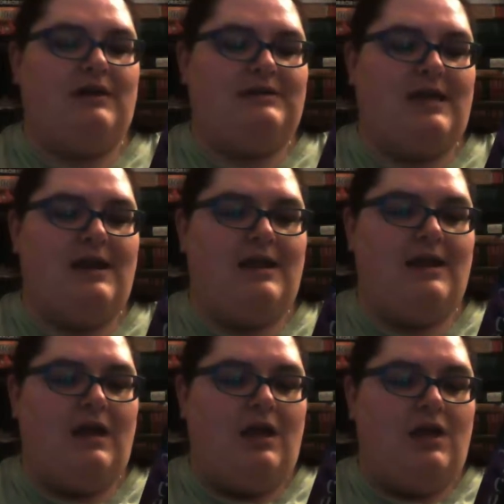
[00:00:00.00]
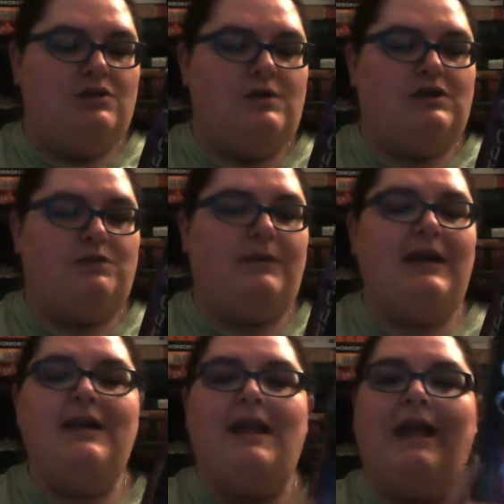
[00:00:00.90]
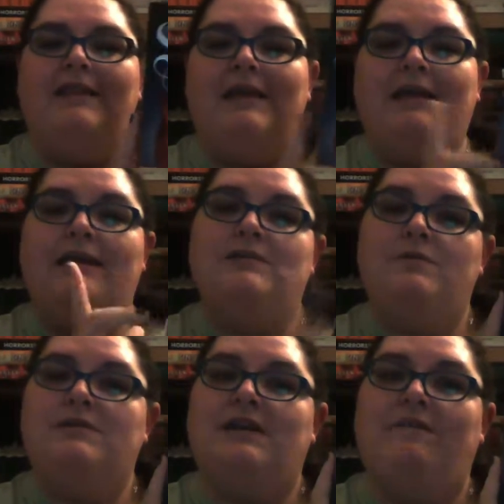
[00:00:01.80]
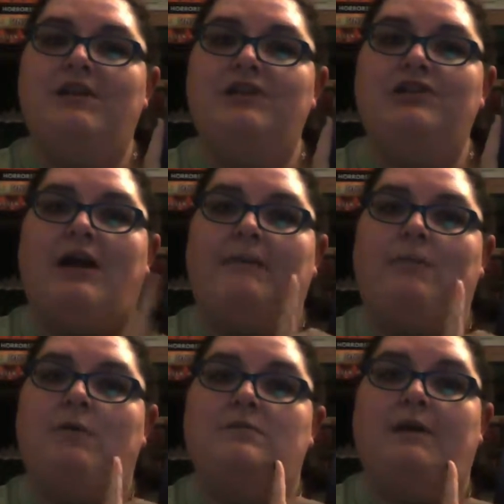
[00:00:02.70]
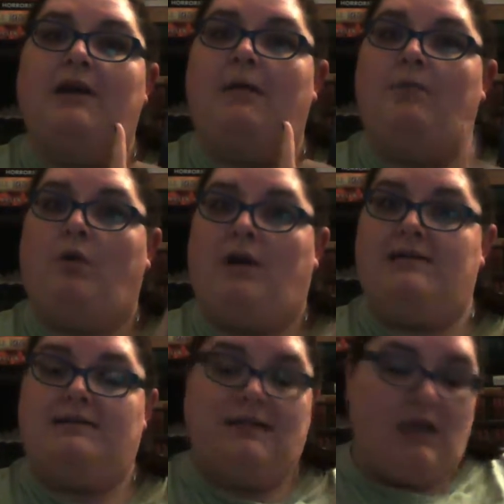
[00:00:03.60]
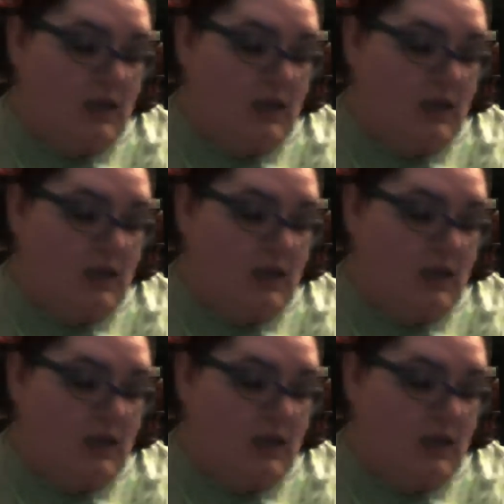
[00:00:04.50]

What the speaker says: excited to get to read it. And then as soon as I finish it, I'm going to pick up Press.